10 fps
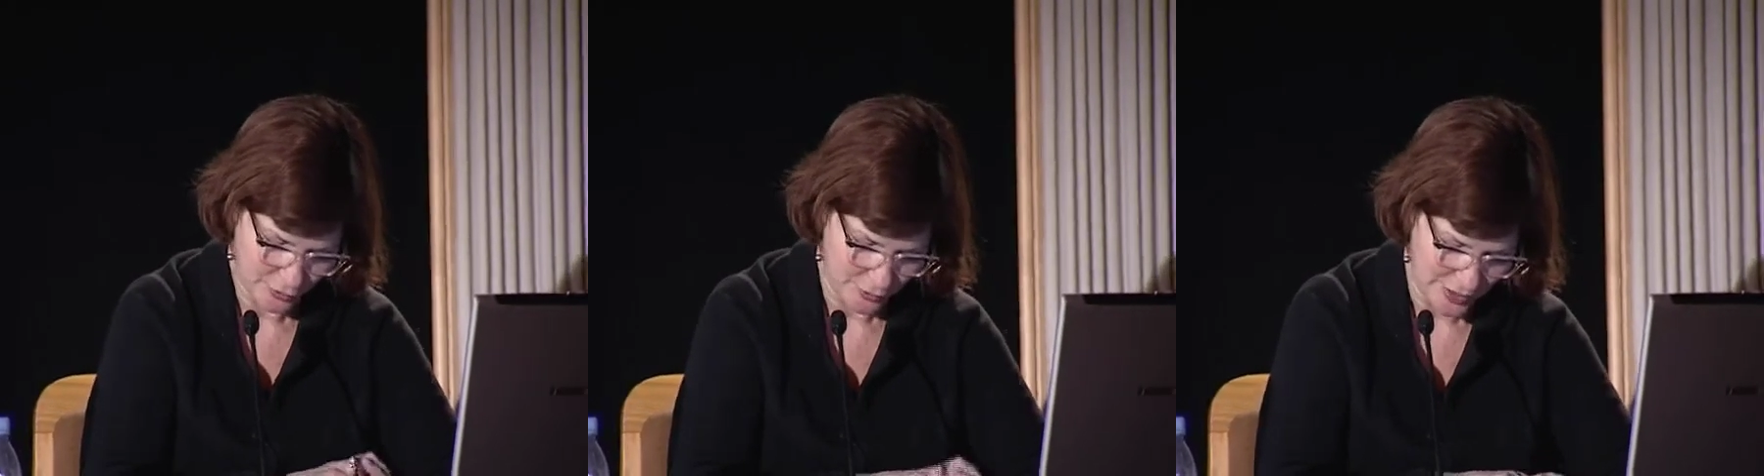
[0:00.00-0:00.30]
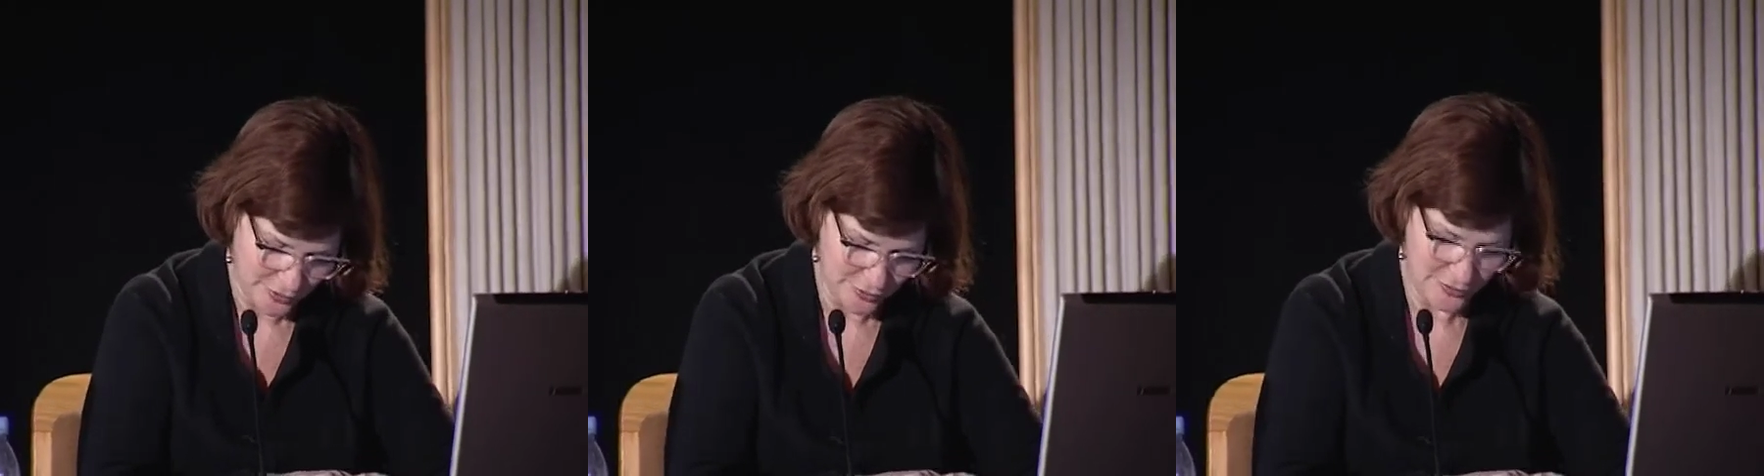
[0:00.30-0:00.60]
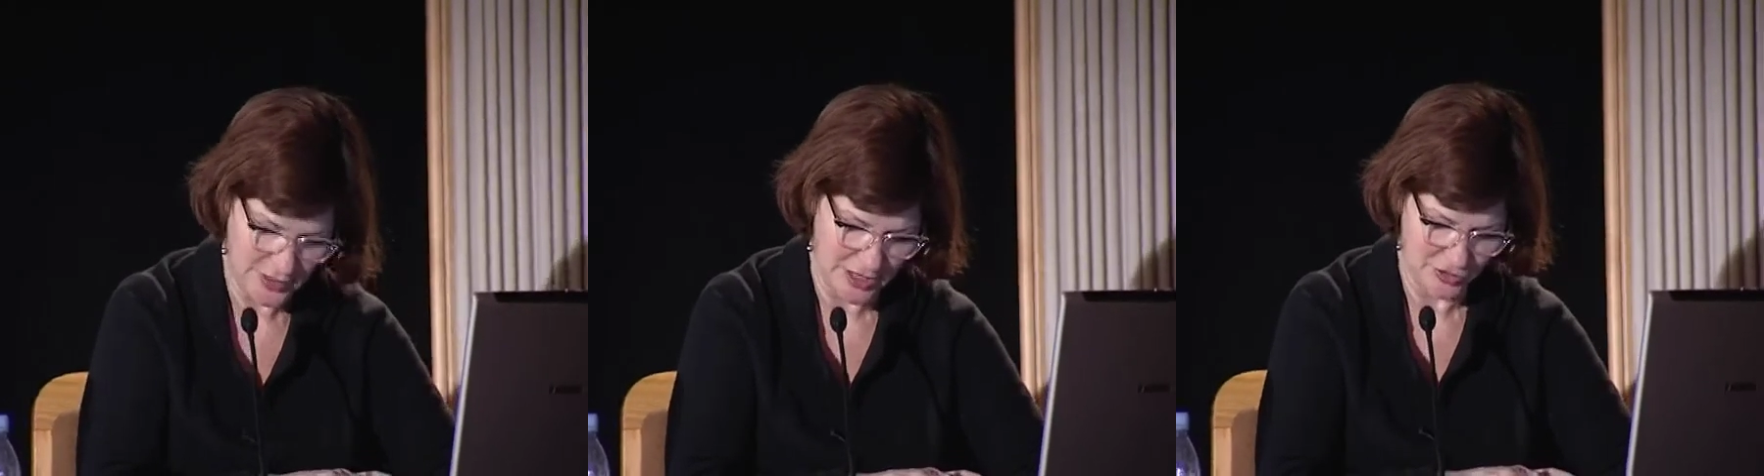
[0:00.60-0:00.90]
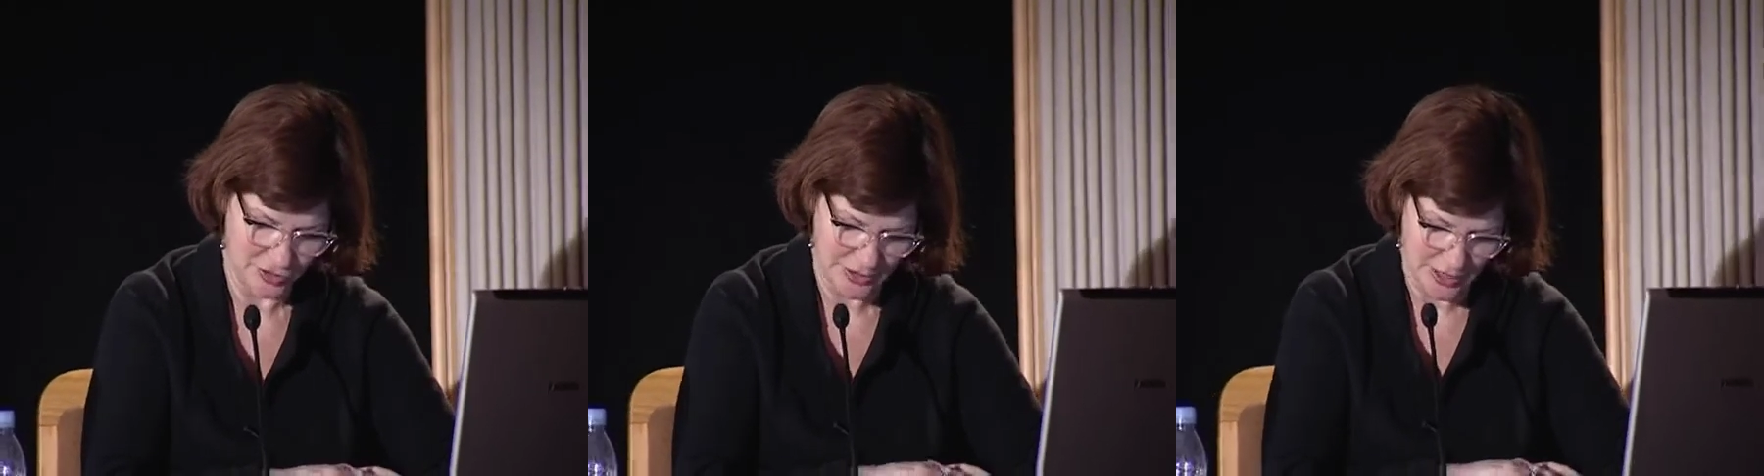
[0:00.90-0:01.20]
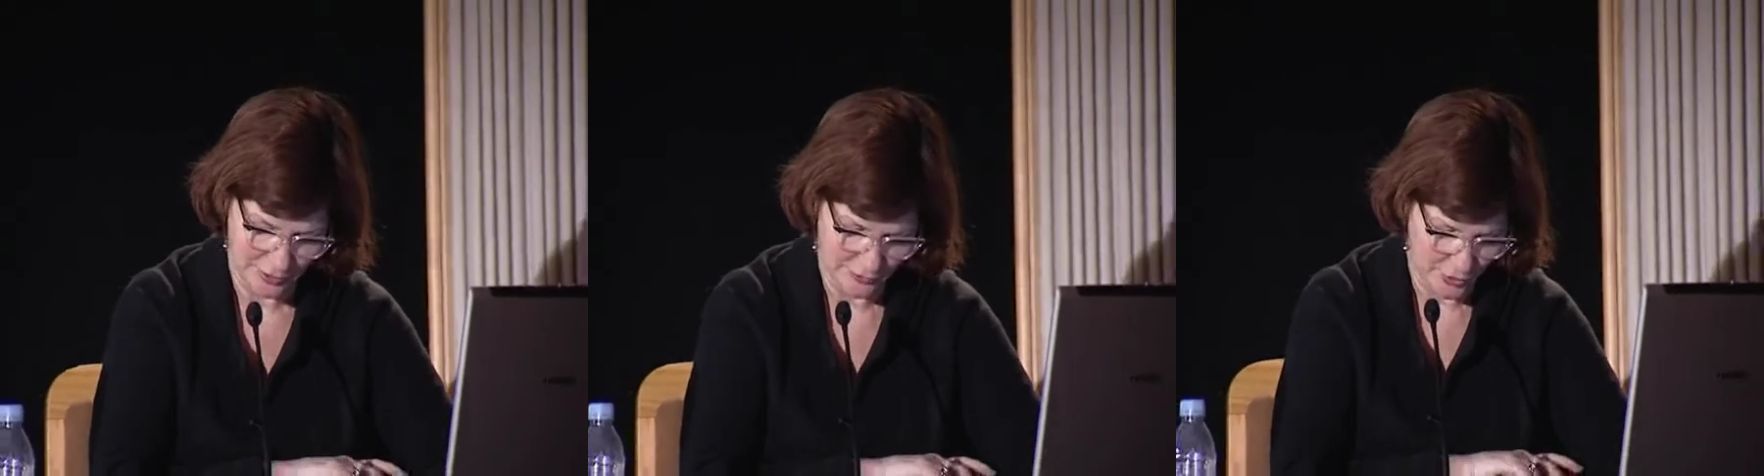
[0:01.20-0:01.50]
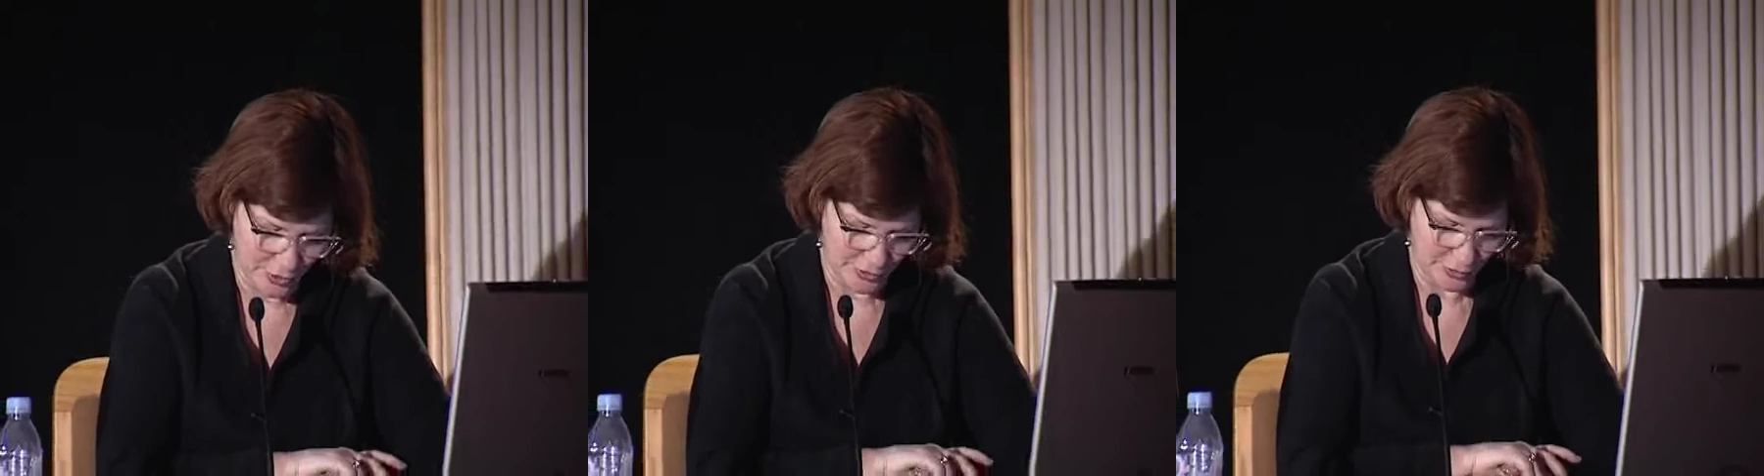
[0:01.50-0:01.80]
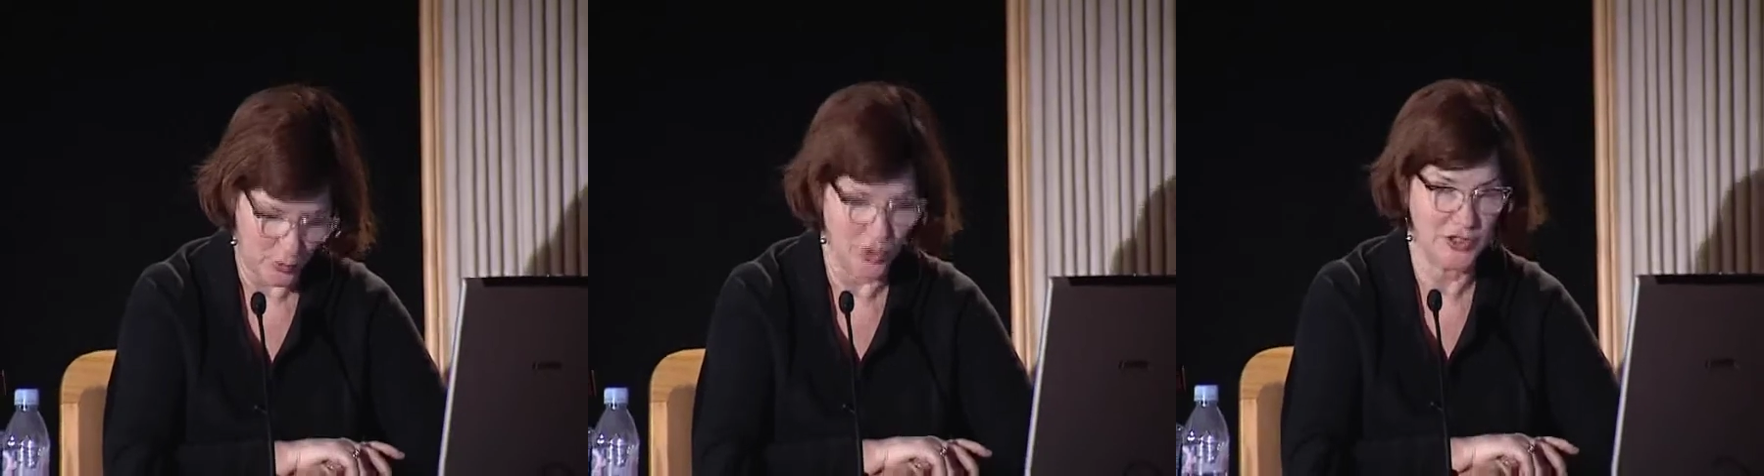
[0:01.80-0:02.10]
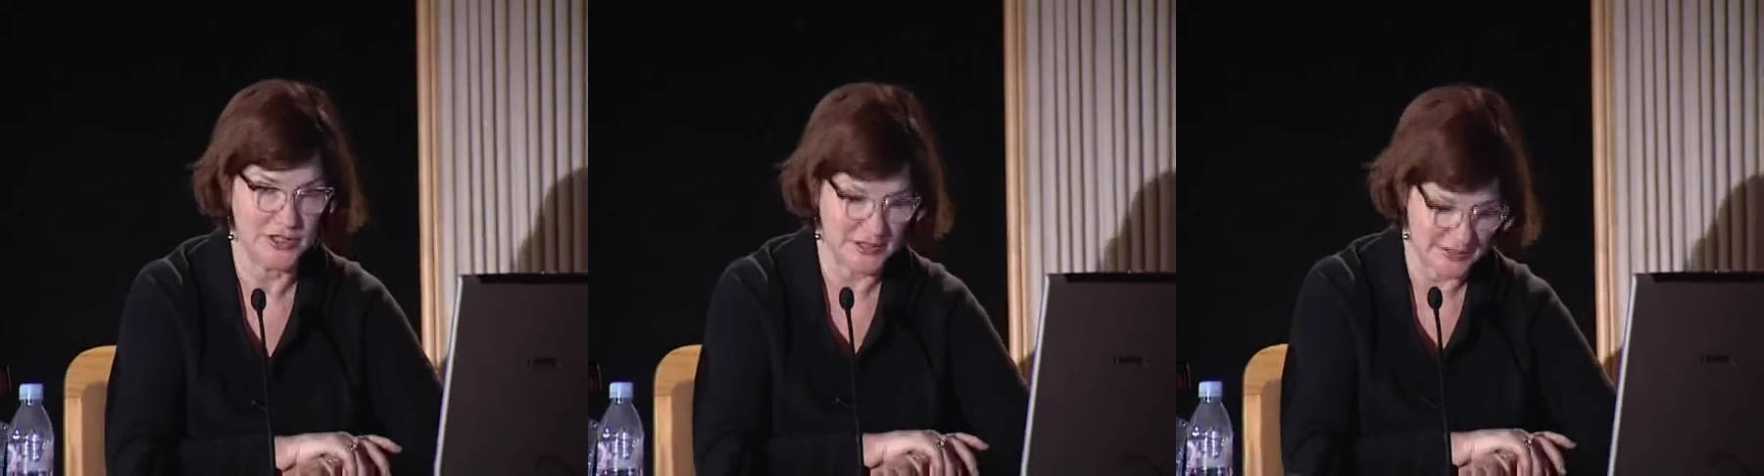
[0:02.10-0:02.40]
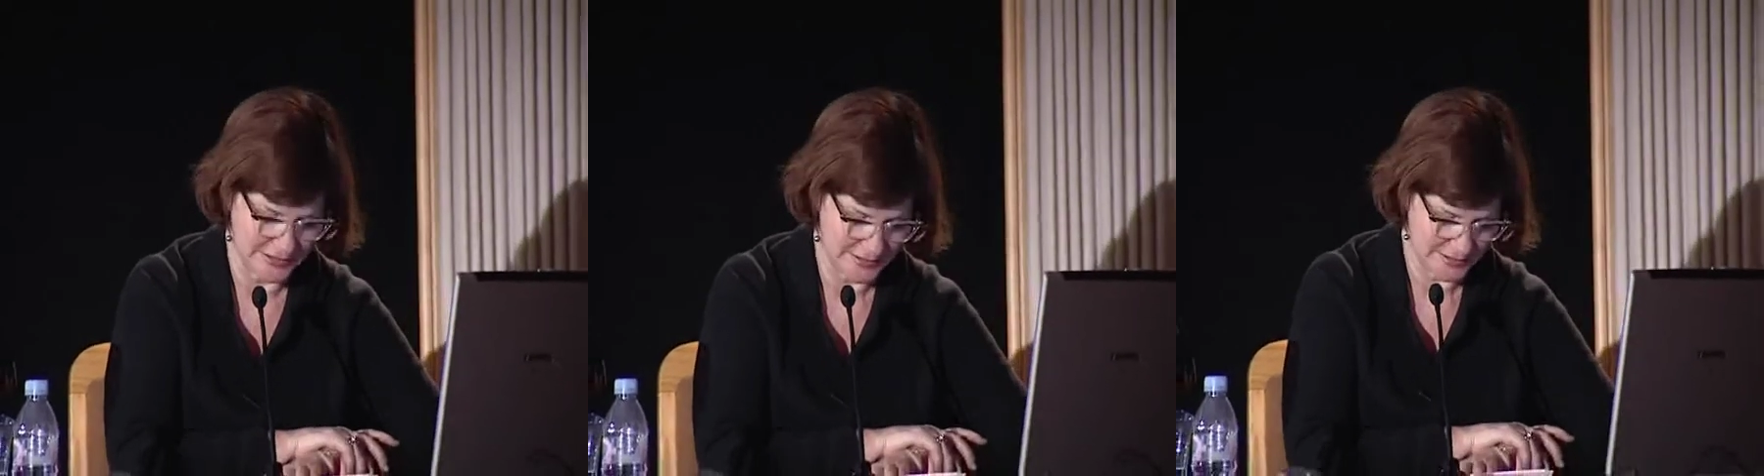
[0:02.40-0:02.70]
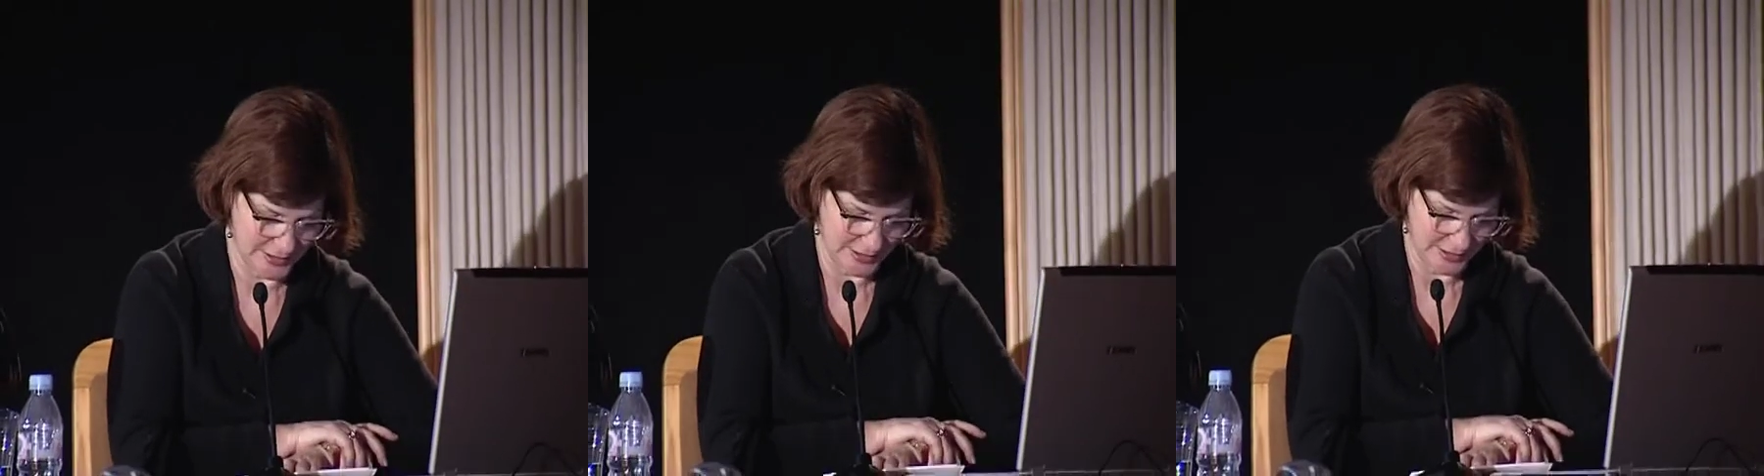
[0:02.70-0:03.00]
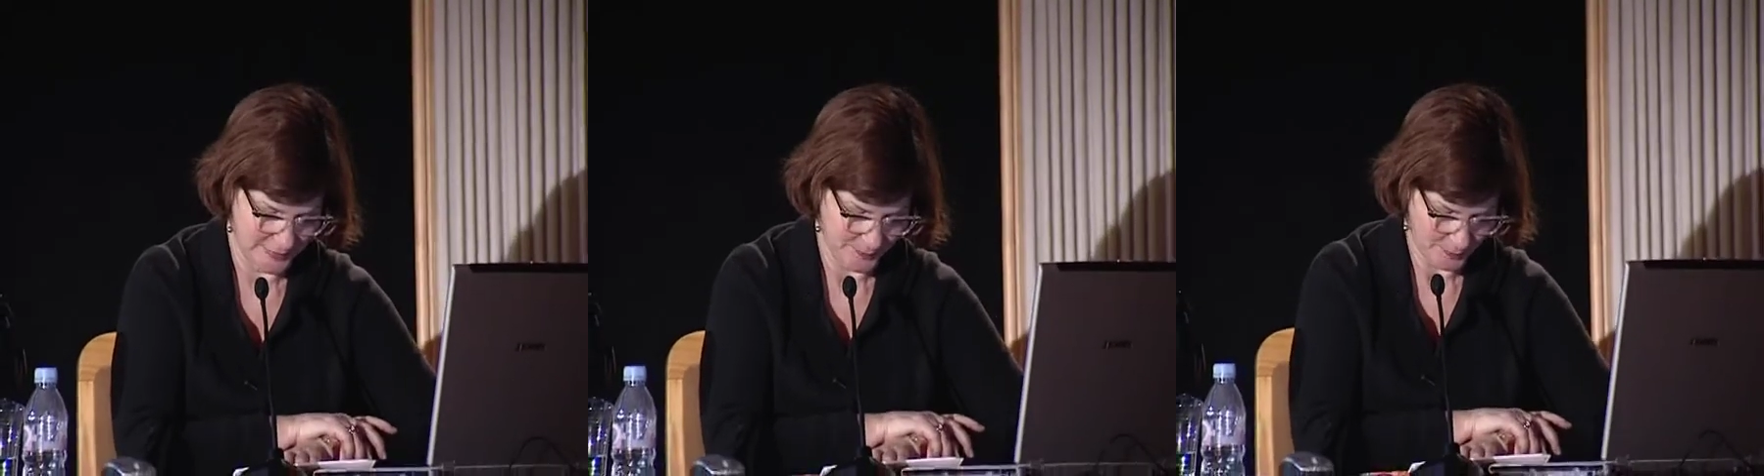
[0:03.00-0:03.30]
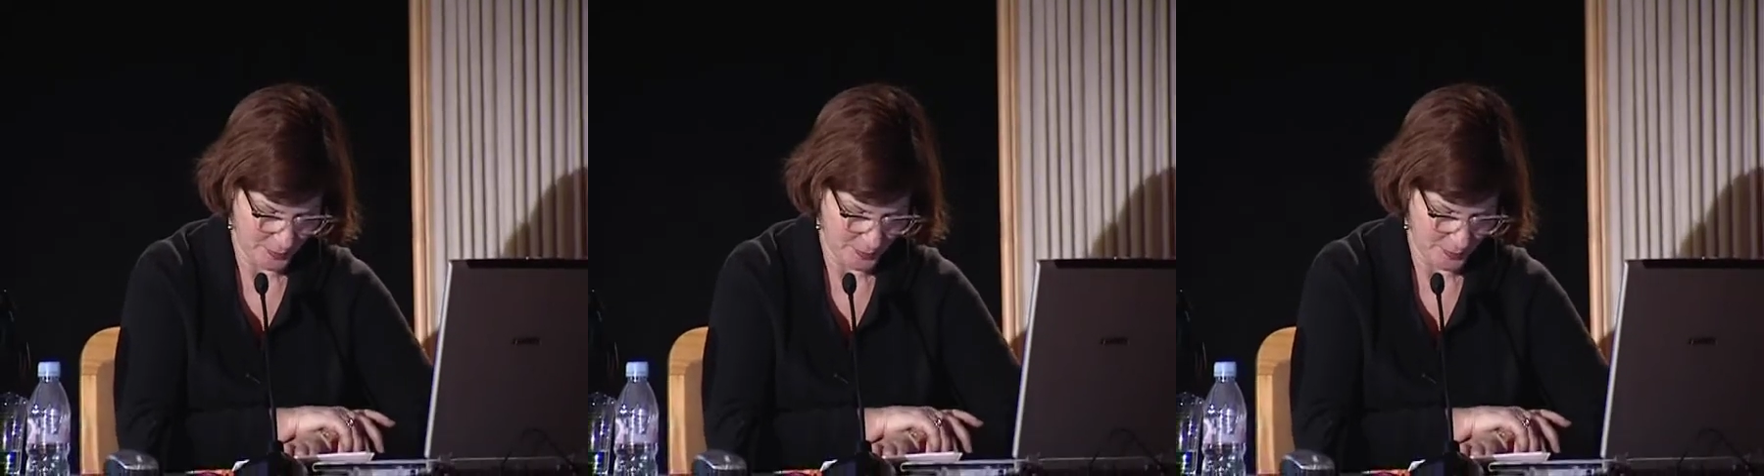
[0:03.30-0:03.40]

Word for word: director of the National Gallery of Art in Washington, D.C.,